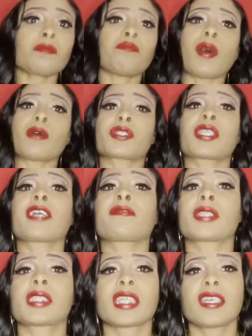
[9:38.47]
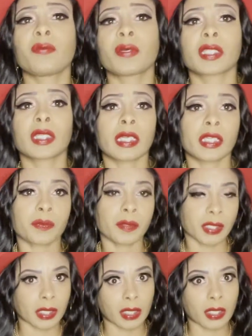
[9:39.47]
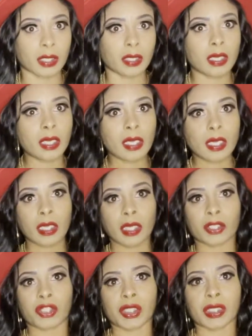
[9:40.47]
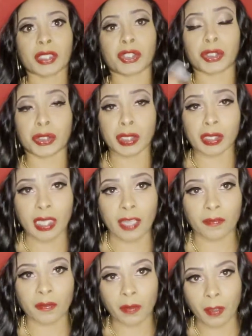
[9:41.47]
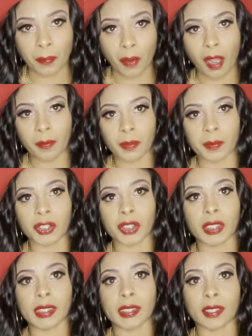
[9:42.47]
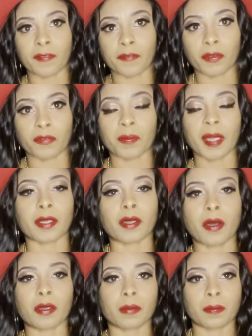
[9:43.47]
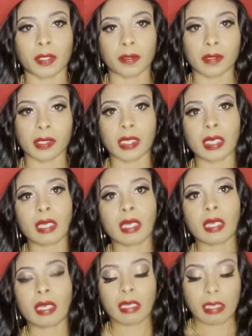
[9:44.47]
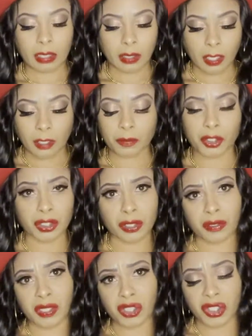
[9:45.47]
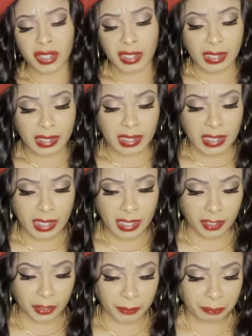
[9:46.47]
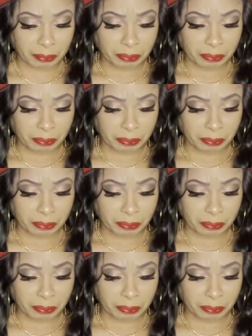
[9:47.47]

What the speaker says: Boss Tech received what the ladies were saying, and she says she does have a problem and she does suffer from alcohol abuse, and she knows that she needs to get help.